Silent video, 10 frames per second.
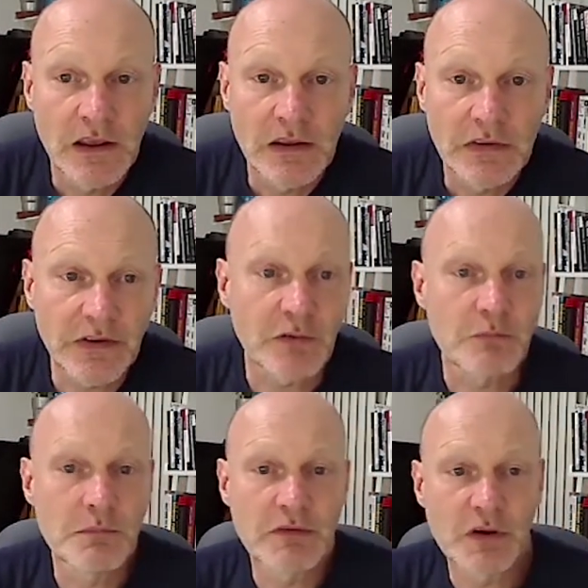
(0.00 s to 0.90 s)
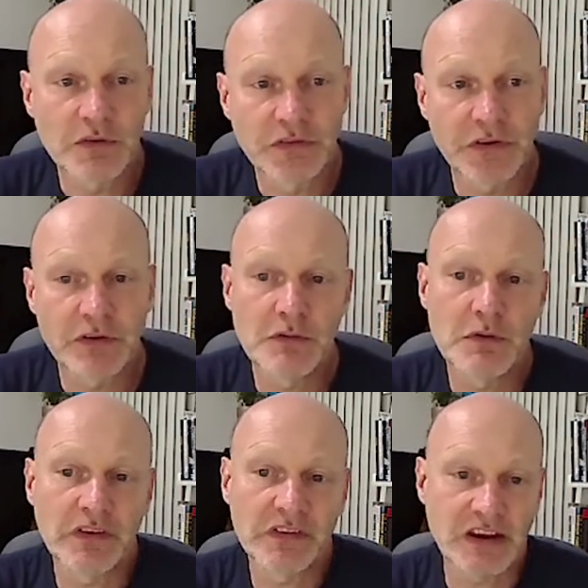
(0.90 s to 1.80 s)
So moving on
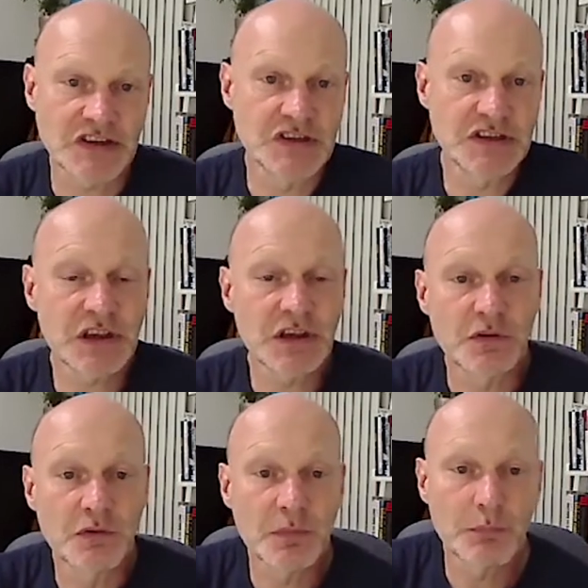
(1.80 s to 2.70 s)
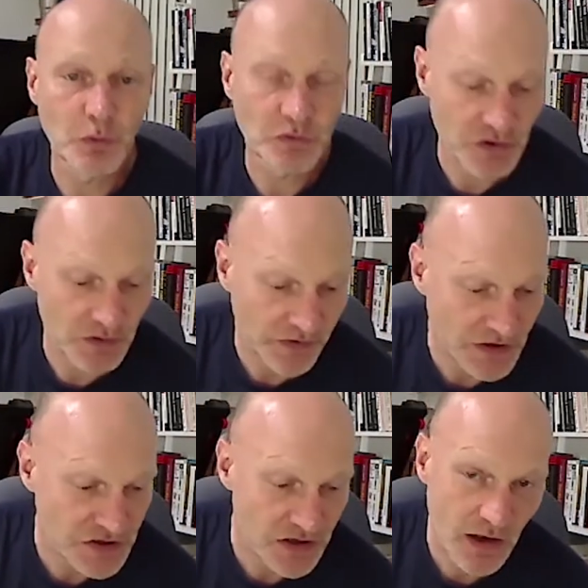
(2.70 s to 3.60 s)
to session 2, Paul Drew's
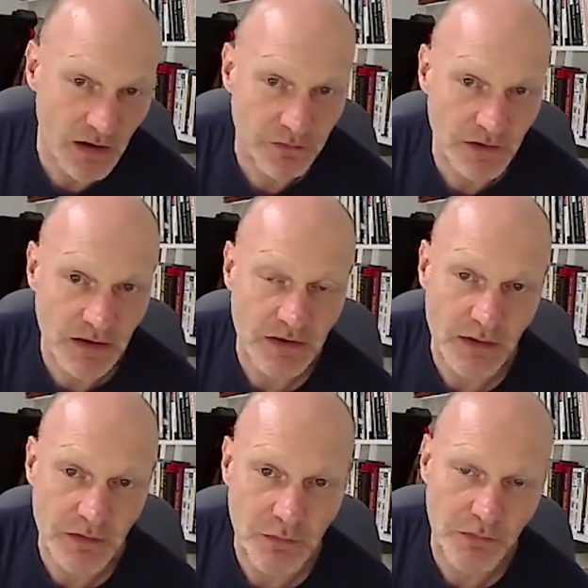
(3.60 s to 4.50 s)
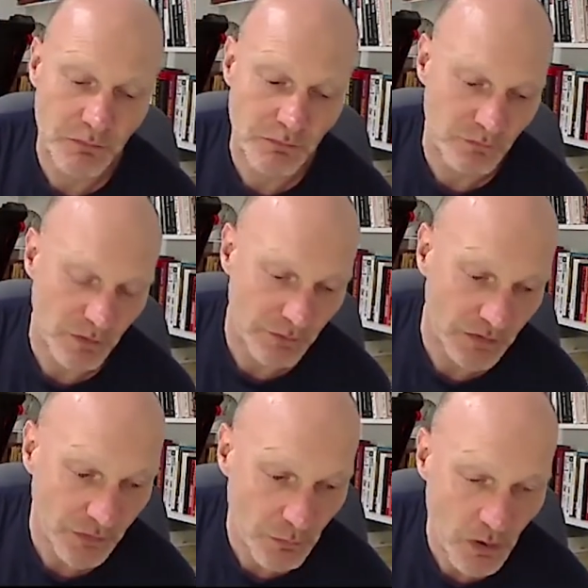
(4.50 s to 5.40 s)
session, and I think, referring
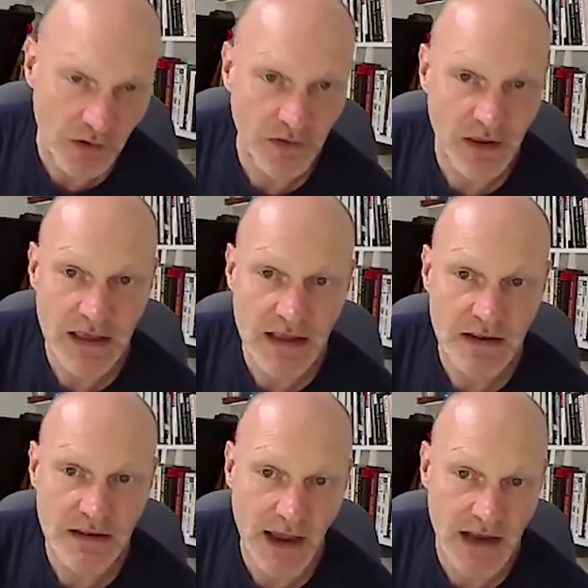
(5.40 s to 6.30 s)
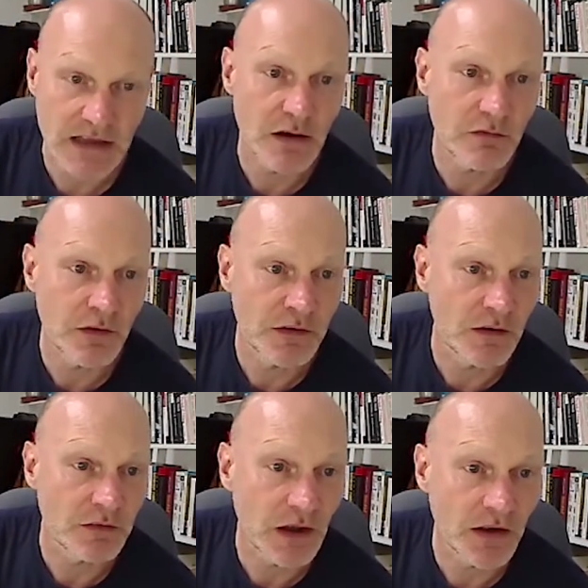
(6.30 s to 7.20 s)
to the work that he and Annie Irvine
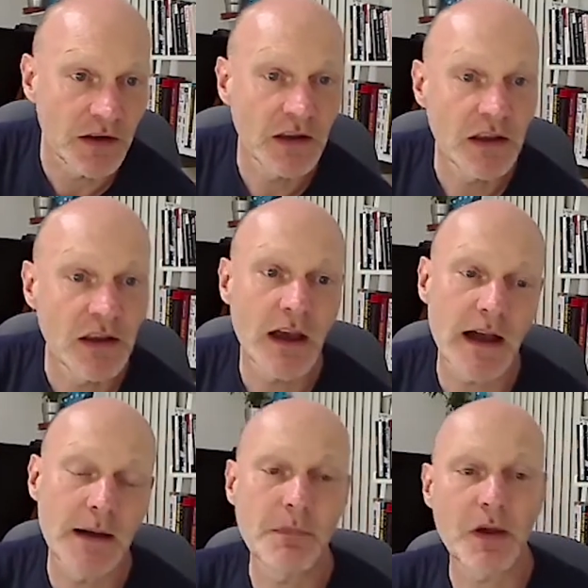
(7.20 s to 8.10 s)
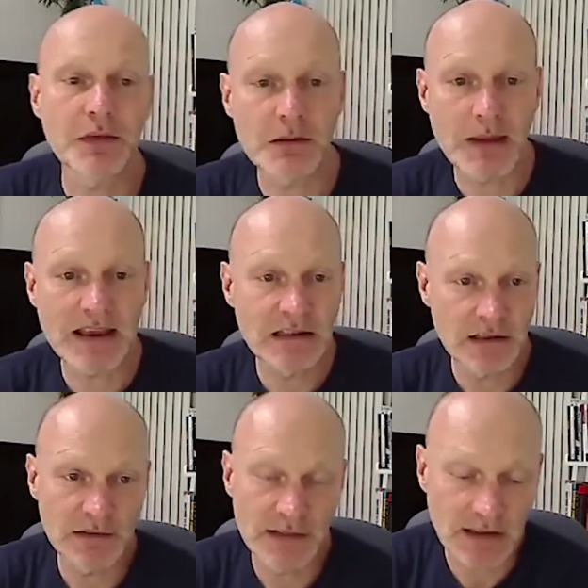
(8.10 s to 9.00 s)
have done, I think the
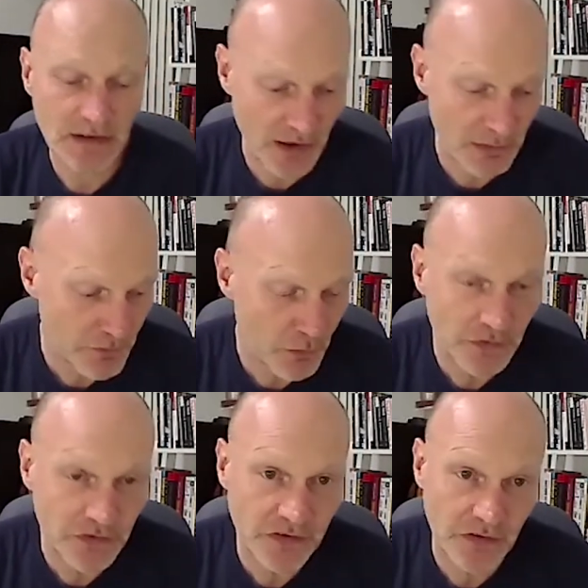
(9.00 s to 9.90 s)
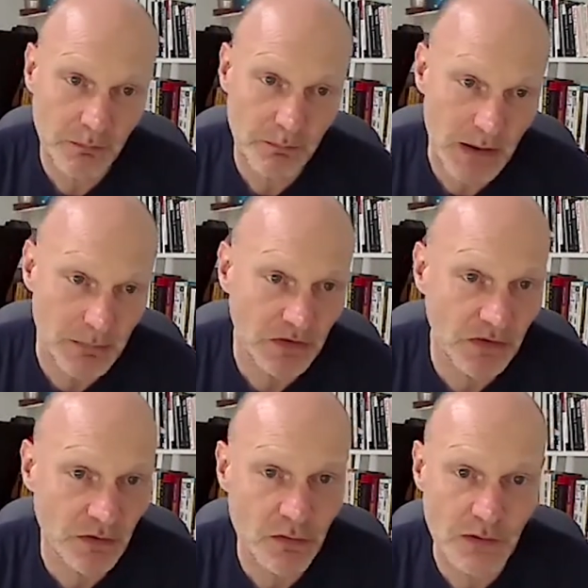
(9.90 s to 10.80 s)
main links there, of course, paper
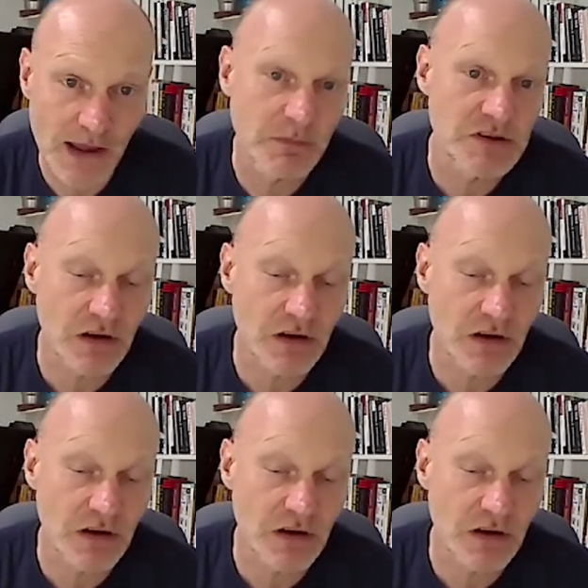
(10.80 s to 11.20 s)
2, language